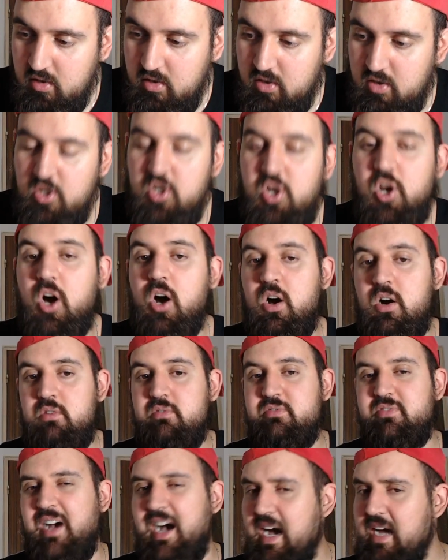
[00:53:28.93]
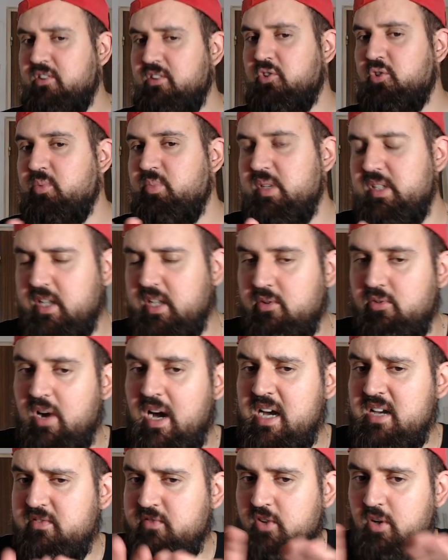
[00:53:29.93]
love had to be
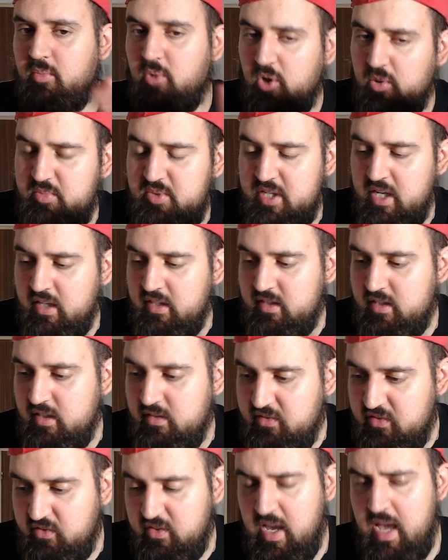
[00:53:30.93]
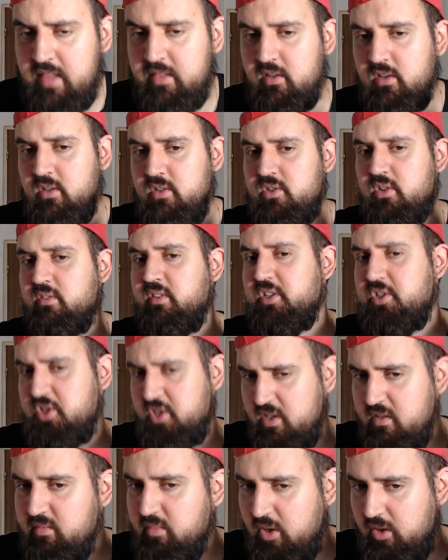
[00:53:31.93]
derived from objective standards of
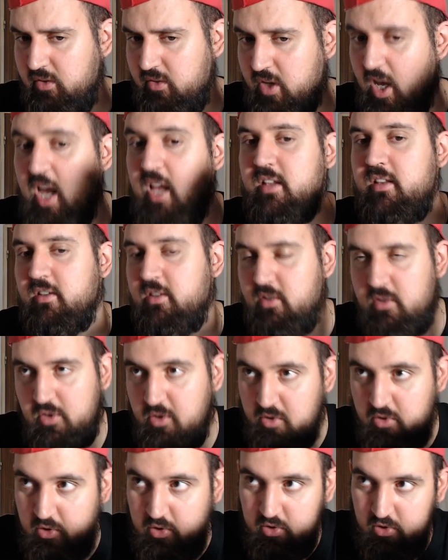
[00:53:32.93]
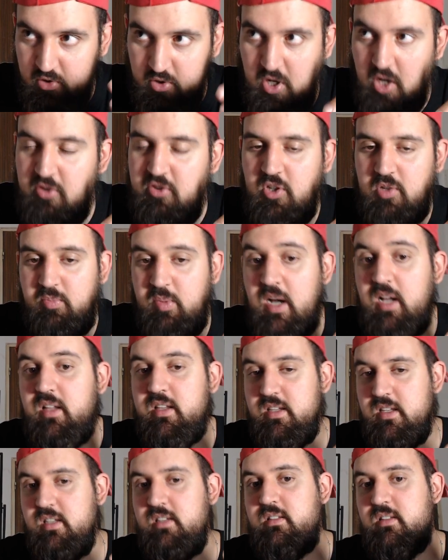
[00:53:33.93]
achievement. And the, the, the
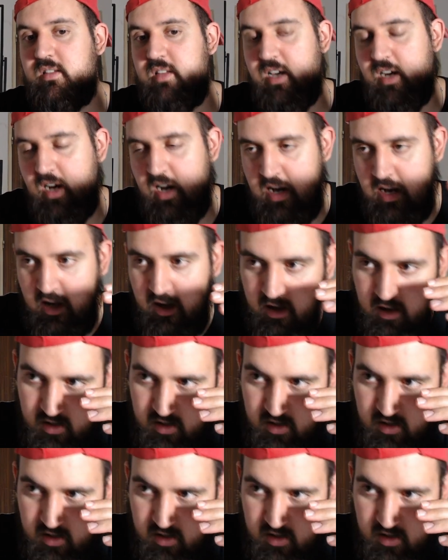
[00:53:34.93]
counterpart is there are